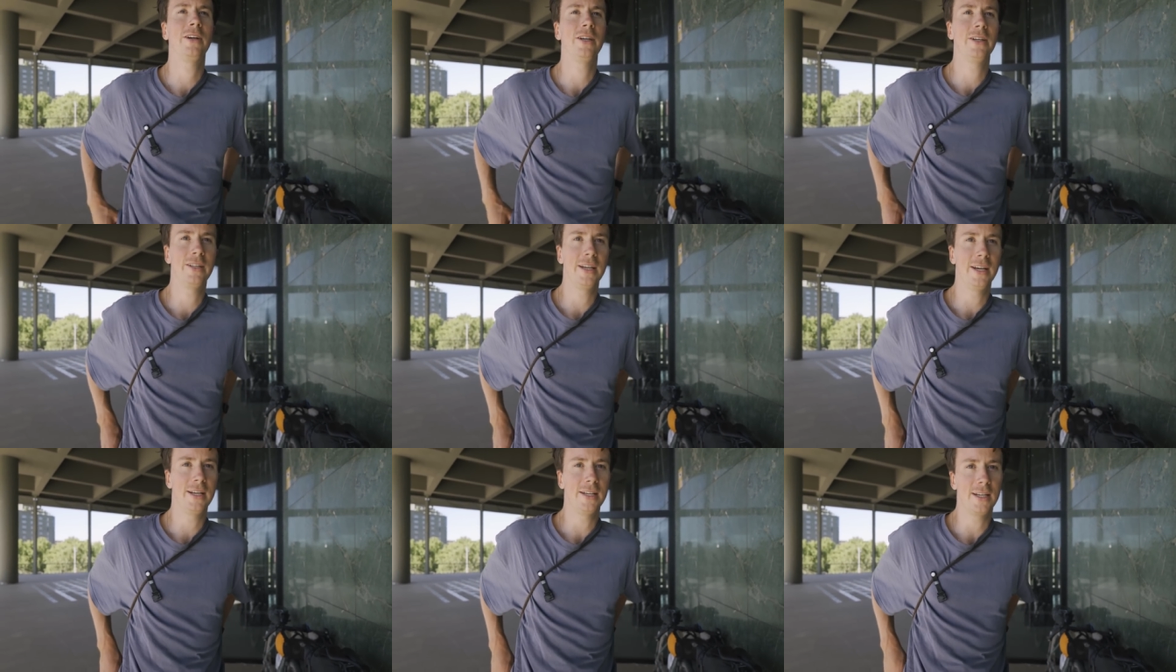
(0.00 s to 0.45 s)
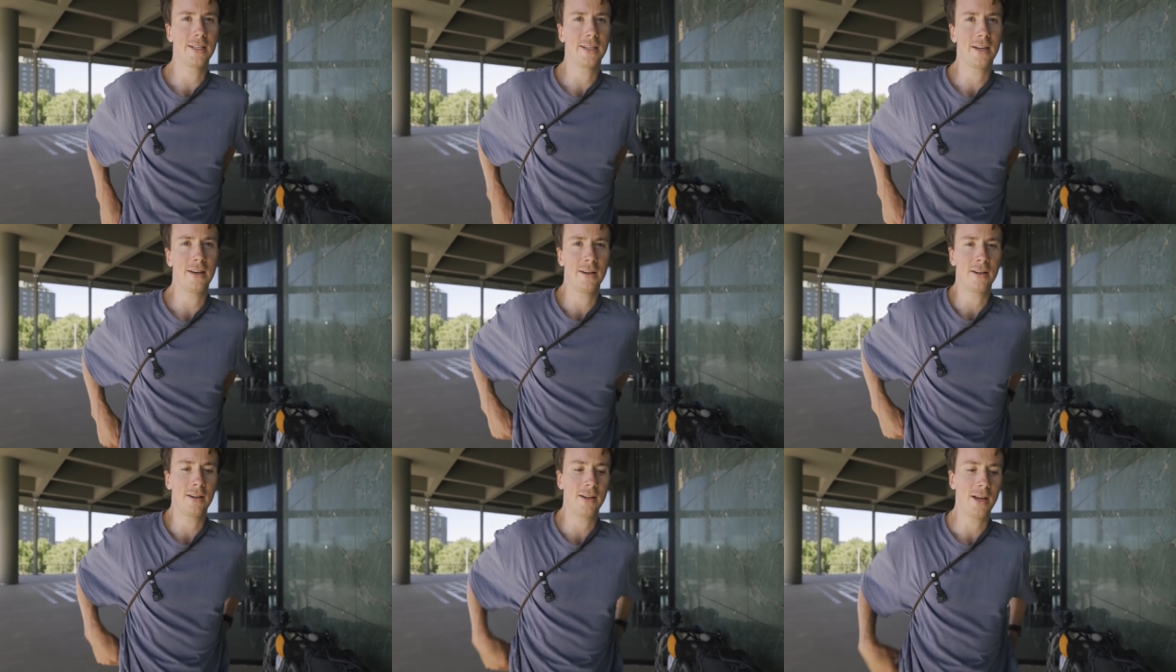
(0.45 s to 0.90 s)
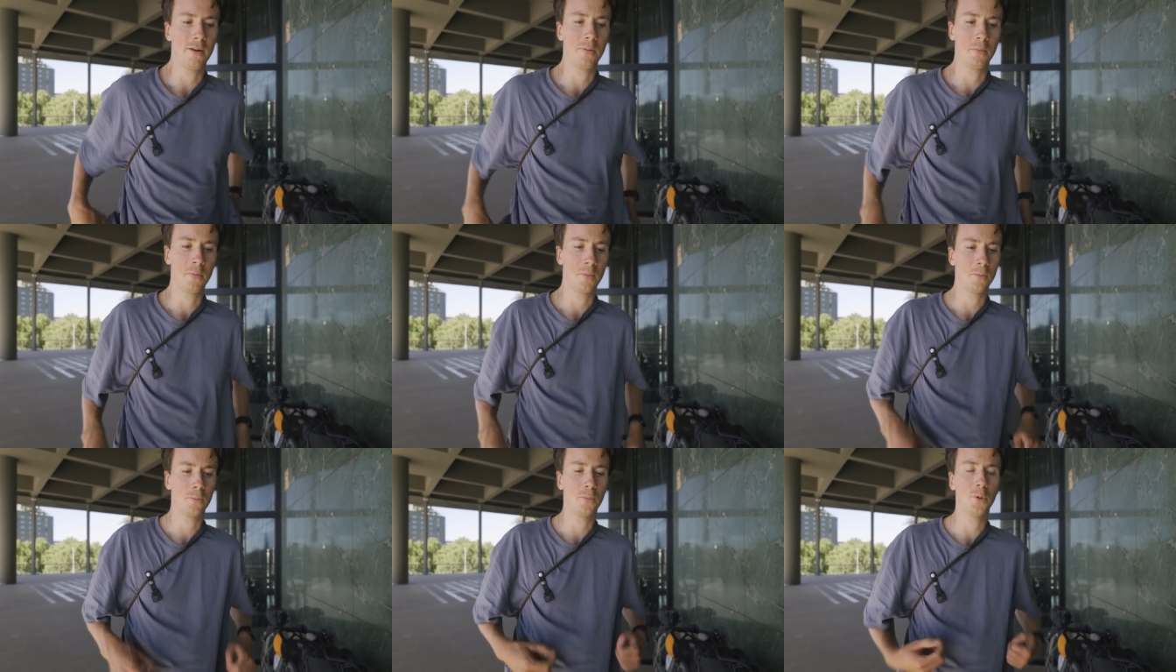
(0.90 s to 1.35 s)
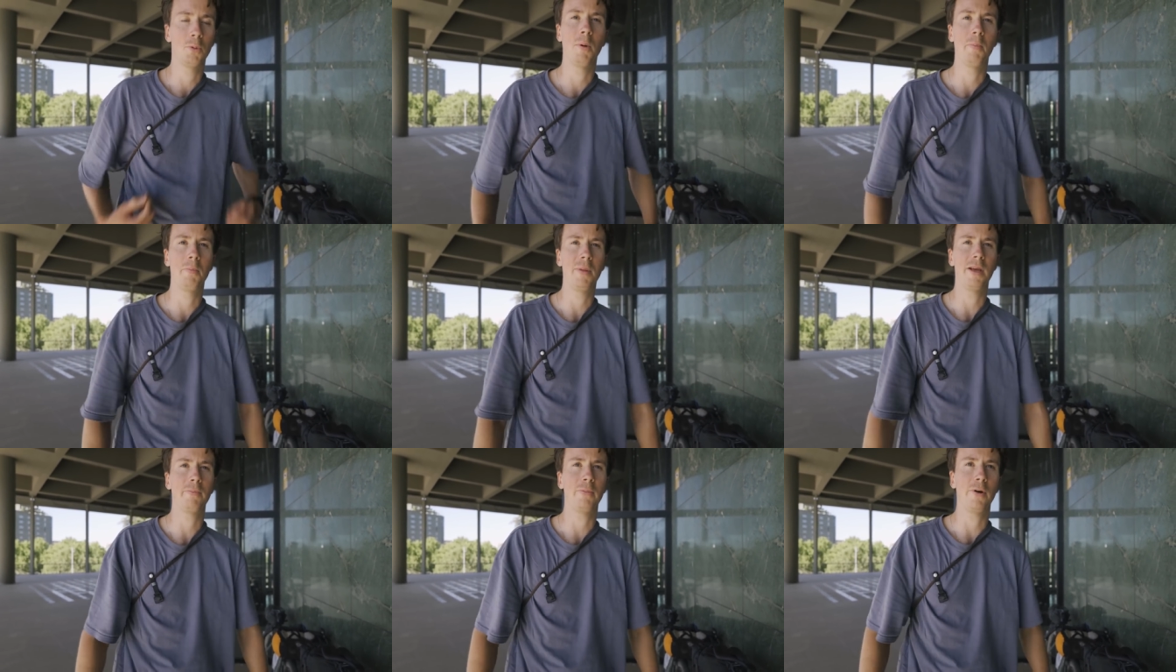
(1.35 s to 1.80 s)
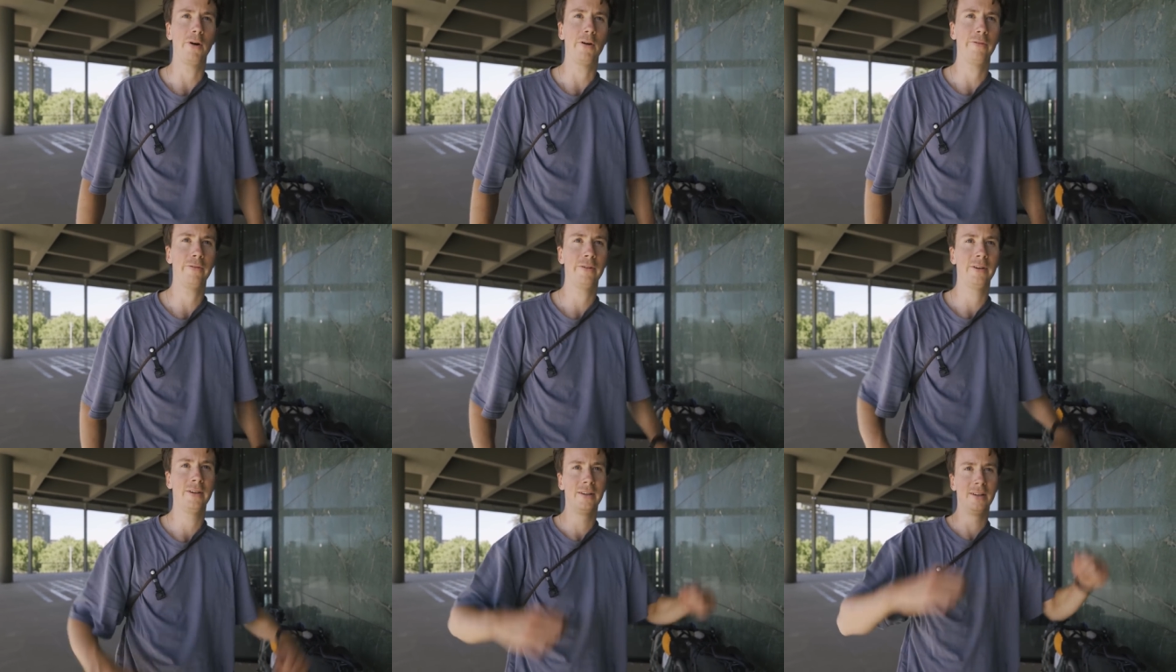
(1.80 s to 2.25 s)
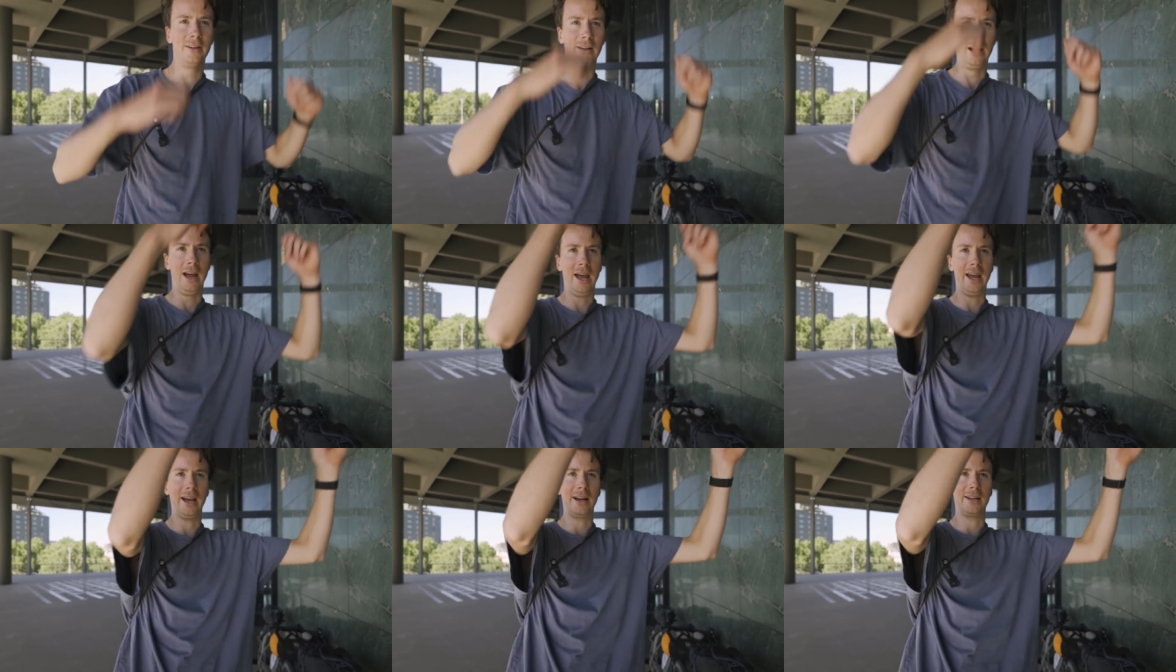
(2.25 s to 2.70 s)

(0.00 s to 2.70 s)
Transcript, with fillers: a day that I can put my bib off, Aye. Ah, hang